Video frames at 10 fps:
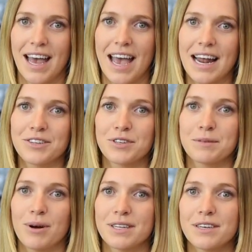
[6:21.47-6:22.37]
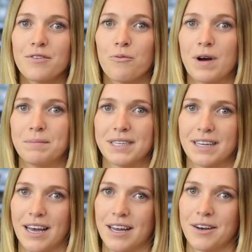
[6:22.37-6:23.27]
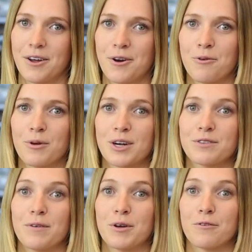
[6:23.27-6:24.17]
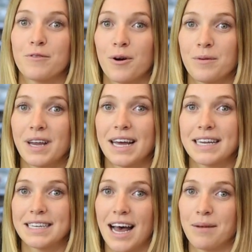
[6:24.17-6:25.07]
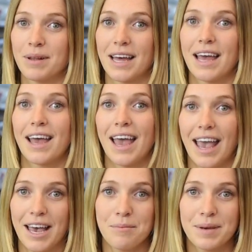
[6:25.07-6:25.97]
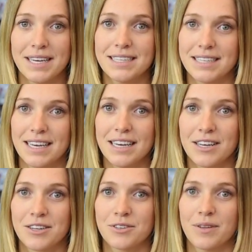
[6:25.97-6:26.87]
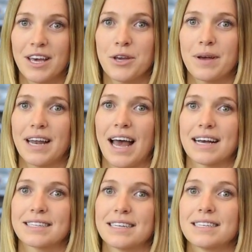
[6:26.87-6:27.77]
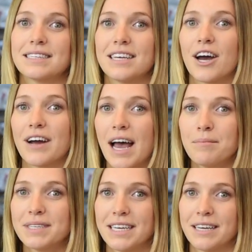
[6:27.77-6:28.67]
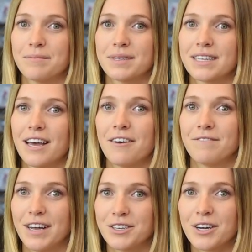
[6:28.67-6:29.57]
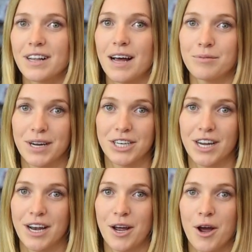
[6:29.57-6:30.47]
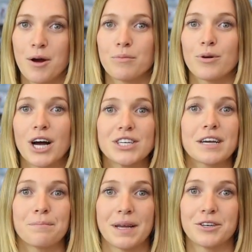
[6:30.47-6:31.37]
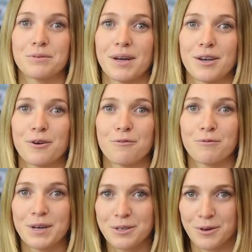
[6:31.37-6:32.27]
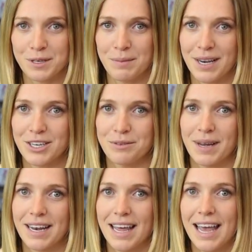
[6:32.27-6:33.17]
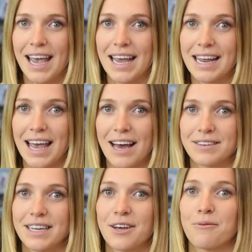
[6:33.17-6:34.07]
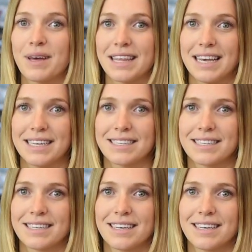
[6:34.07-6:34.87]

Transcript: It has responsive web design, works from your phone, tablet, and P C so that you can access C R M teams, vendor collaboration, project management, resource management, and accounting with ease.